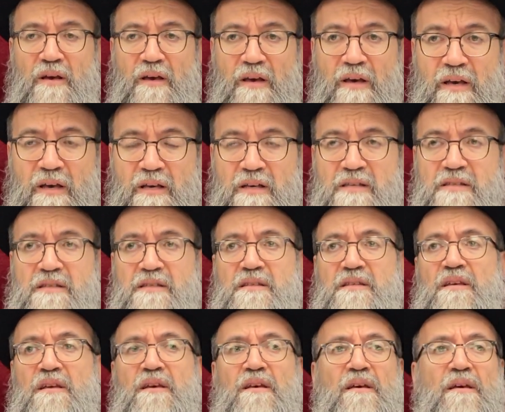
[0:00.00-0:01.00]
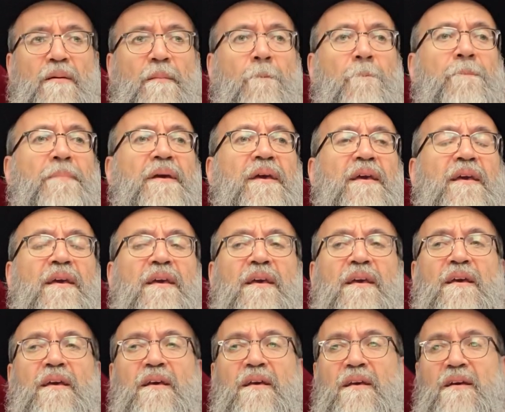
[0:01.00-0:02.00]
is
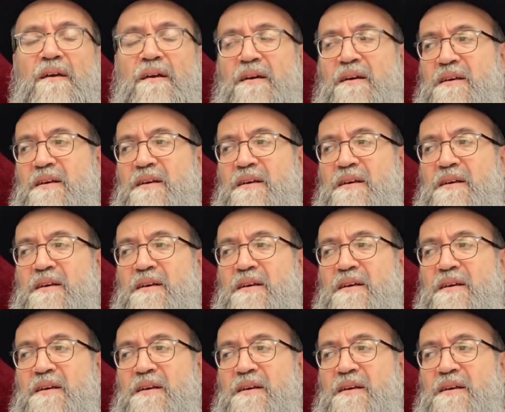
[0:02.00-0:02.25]
being